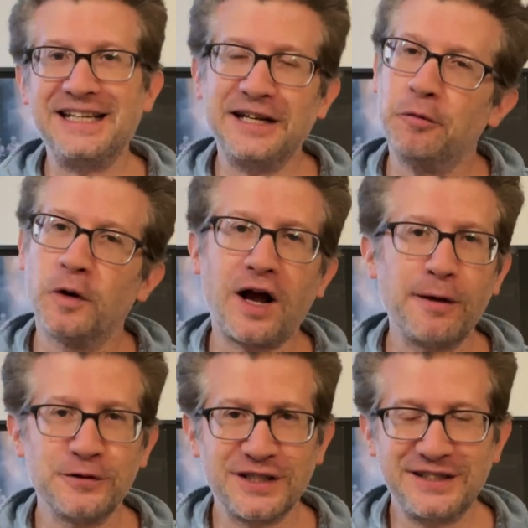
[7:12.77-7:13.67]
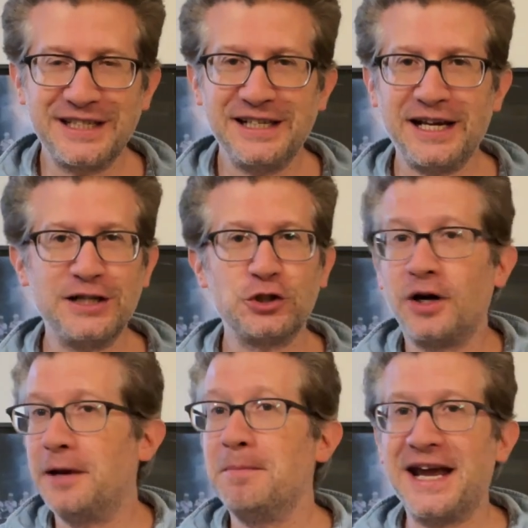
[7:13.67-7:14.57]
it when I was a teenager.
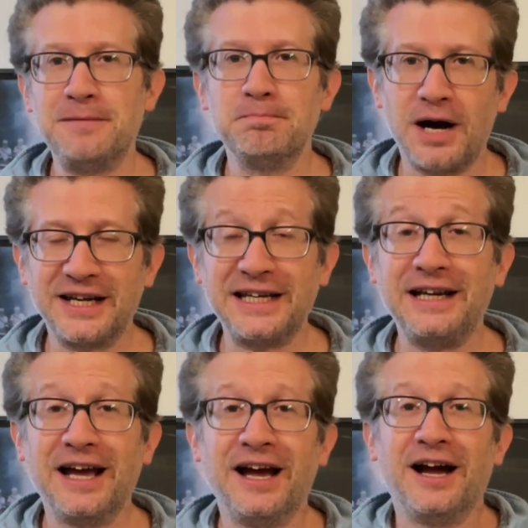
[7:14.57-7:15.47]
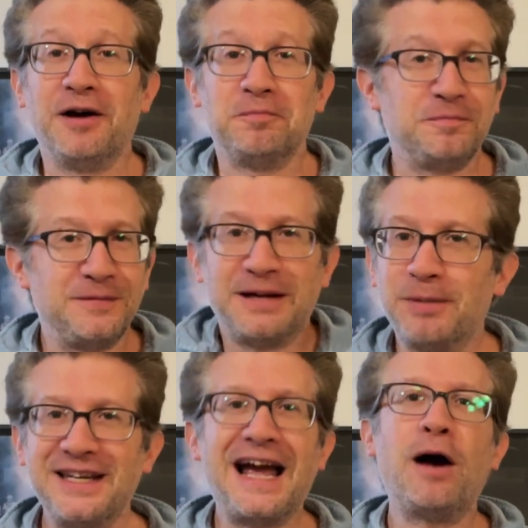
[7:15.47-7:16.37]
I made money,
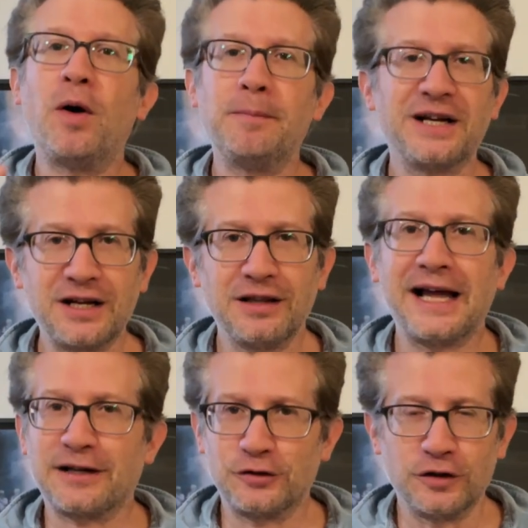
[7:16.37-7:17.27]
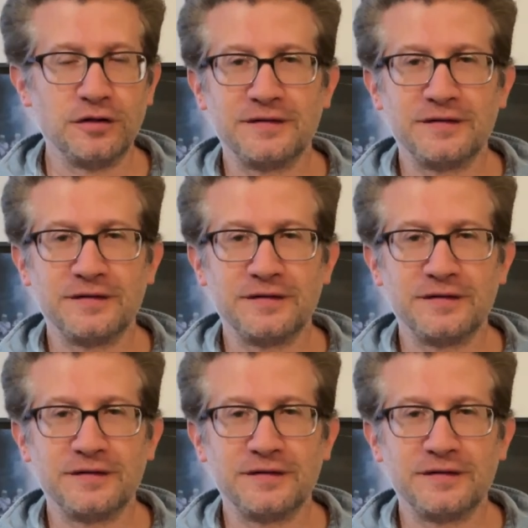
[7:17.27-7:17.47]
but now I'm a collector.